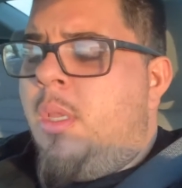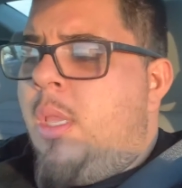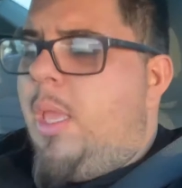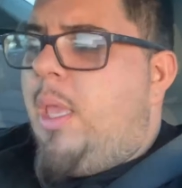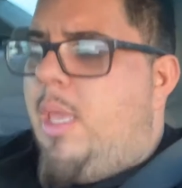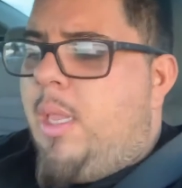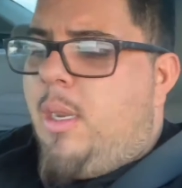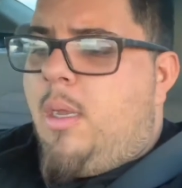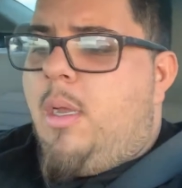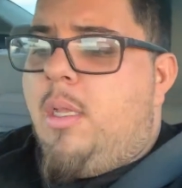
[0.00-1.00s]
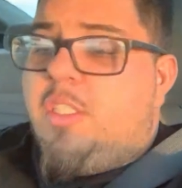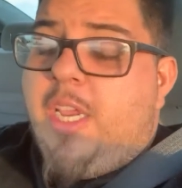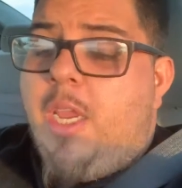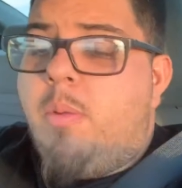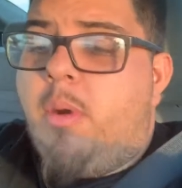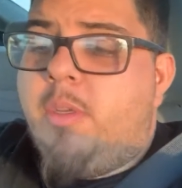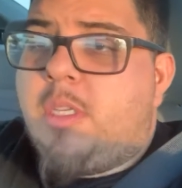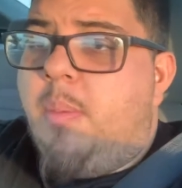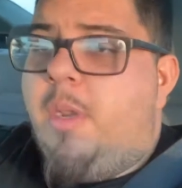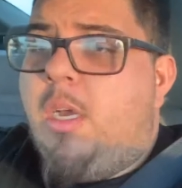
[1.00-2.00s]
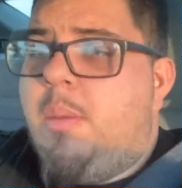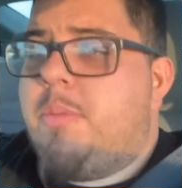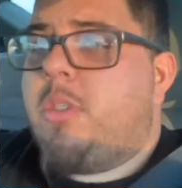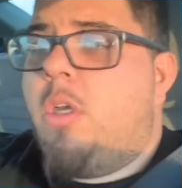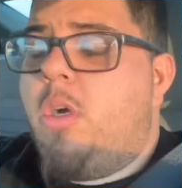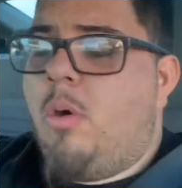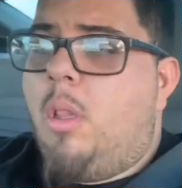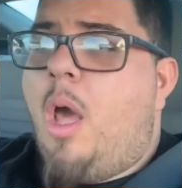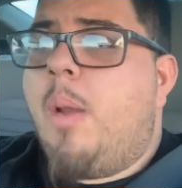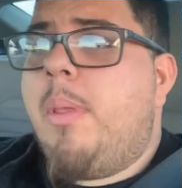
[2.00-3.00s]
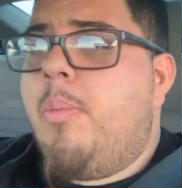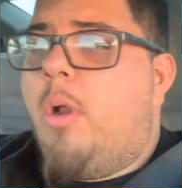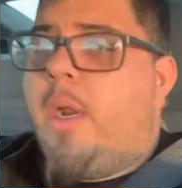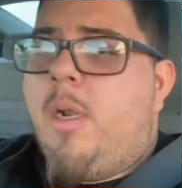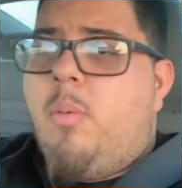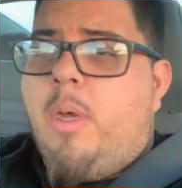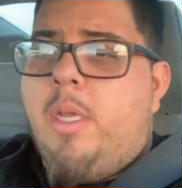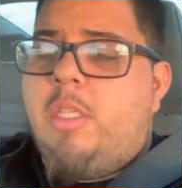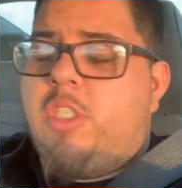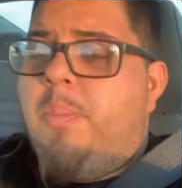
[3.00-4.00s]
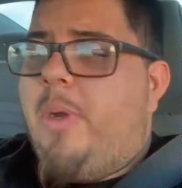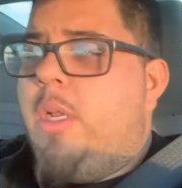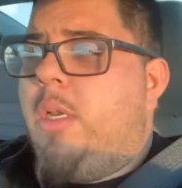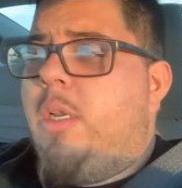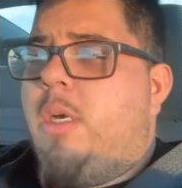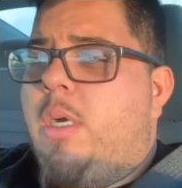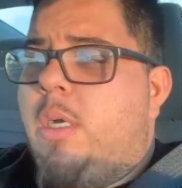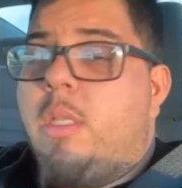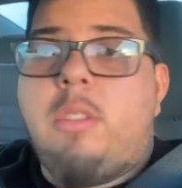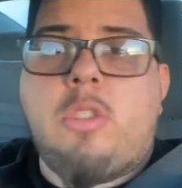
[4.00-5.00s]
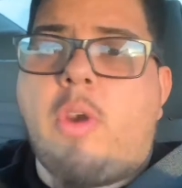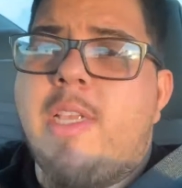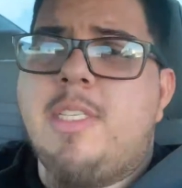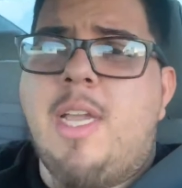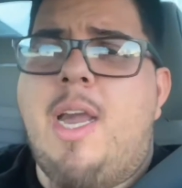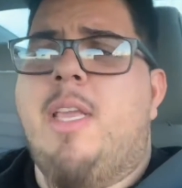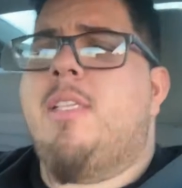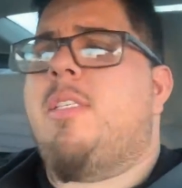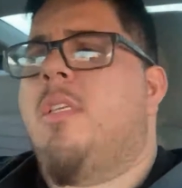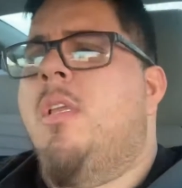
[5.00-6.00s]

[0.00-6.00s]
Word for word: And uh, January is coming up, so a lot of people are gonna want to jump on uh, these crazy diets.